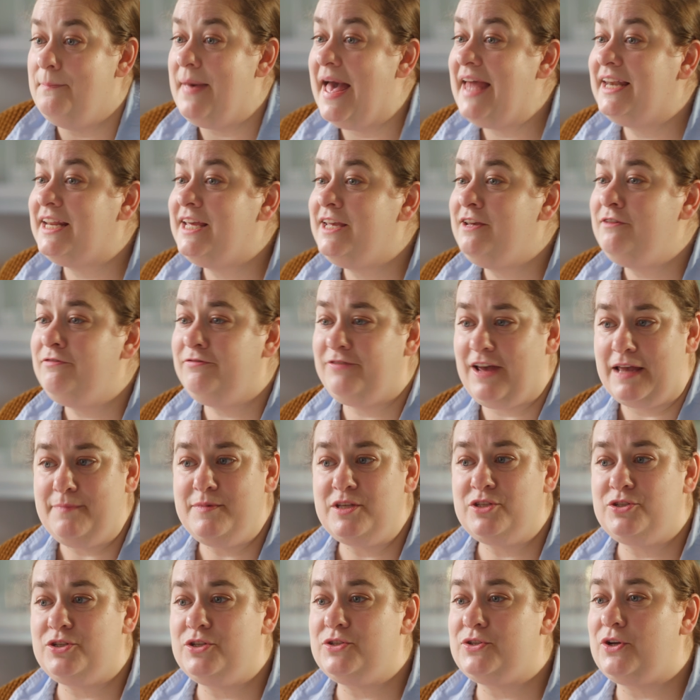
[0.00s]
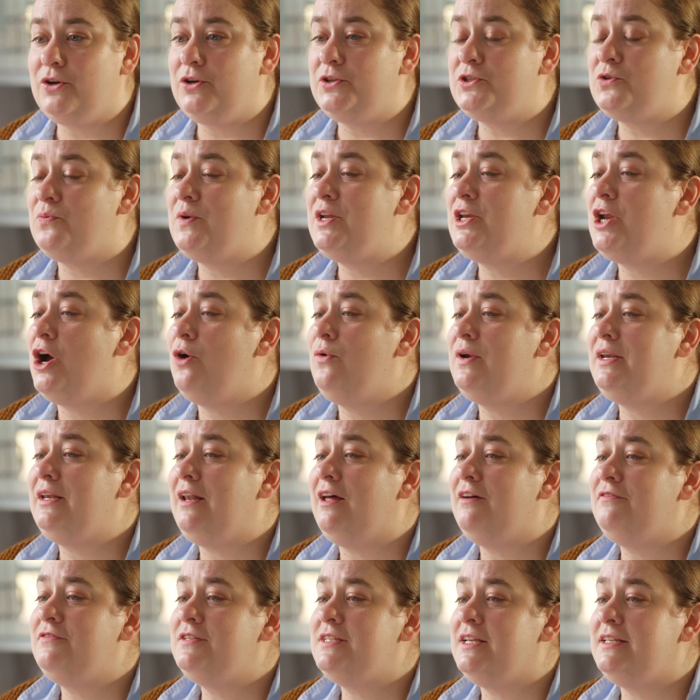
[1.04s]
Many famous desserts we know and
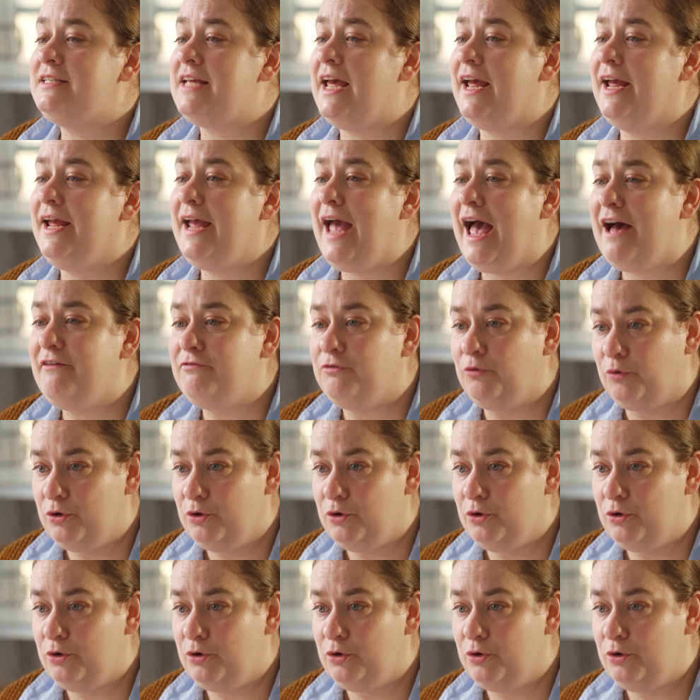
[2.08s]
love today have